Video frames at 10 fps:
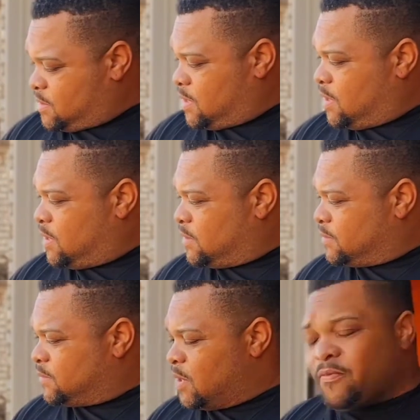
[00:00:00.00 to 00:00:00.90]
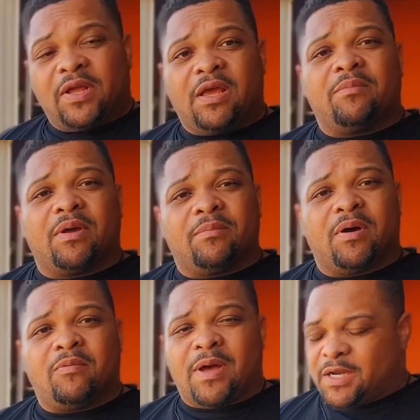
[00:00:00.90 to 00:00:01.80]
Hopefully get me a
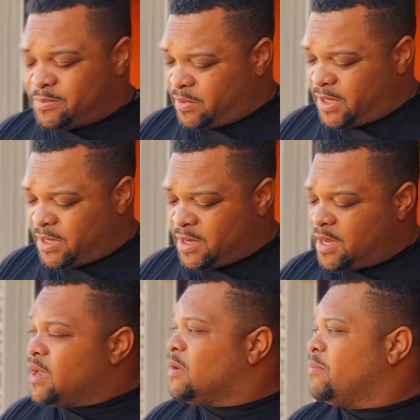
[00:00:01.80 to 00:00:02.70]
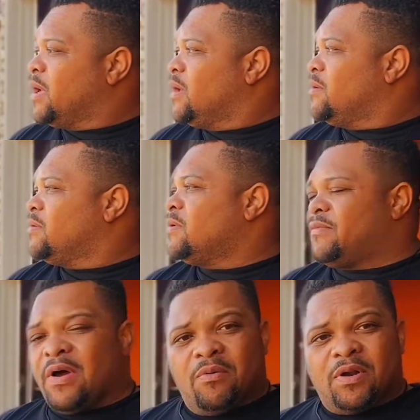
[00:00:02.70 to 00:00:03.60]
boat by the spring. But
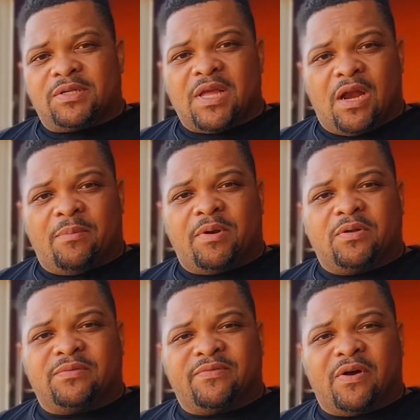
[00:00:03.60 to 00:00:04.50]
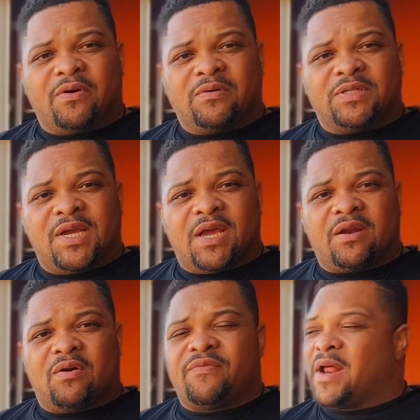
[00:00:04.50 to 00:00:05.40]
if I want to stand up and do some vertical
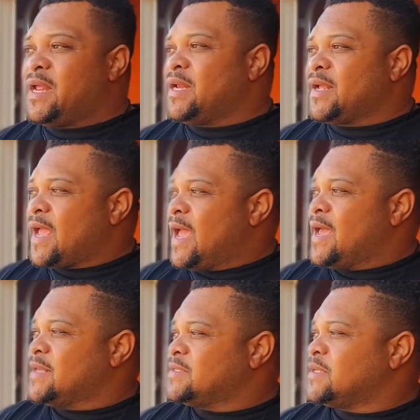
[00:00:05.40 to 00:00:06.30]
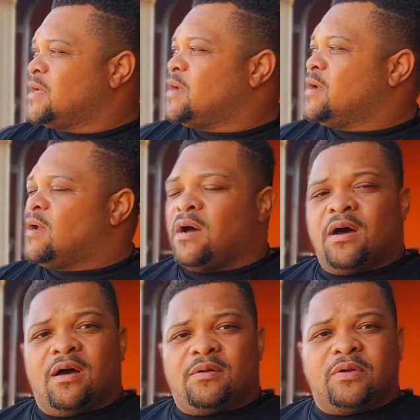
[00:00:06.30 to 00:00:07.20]
jigging, or if I need to cast,
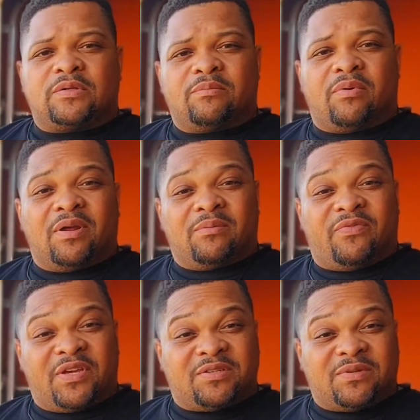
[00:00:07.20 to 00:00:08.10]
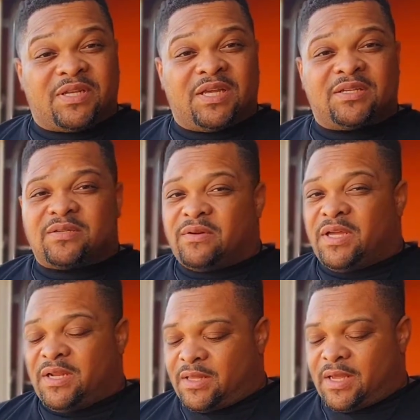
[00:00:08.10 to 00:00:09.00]
do some brim fishing with this or
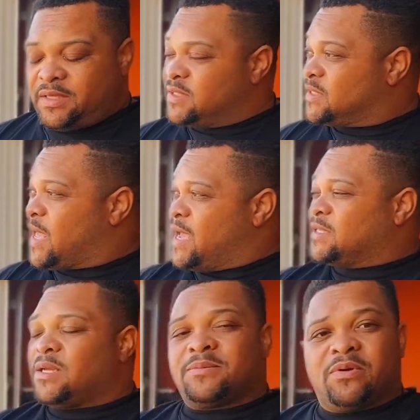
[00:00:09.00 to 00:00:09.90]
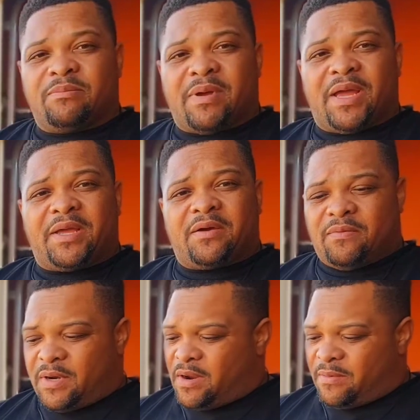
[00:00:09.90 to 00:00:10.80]
anything, just cast up to a bank or
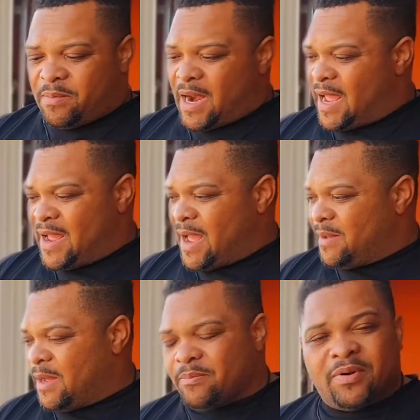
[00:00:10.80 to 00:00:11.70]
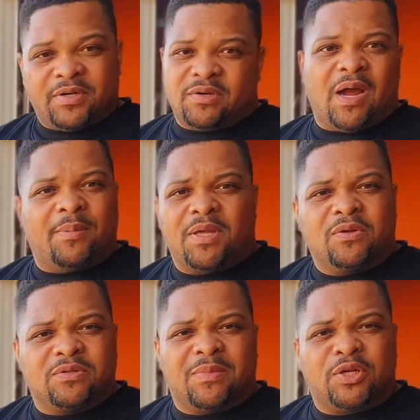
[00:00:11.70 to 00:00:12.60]
whatever. But I'm pretty sure I'll be
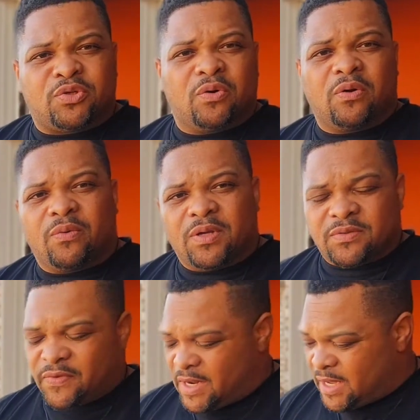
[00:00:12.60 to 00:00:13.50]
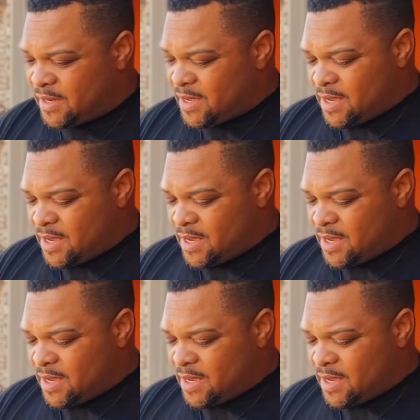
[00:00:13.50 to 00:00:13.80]
using my shorter reels for that.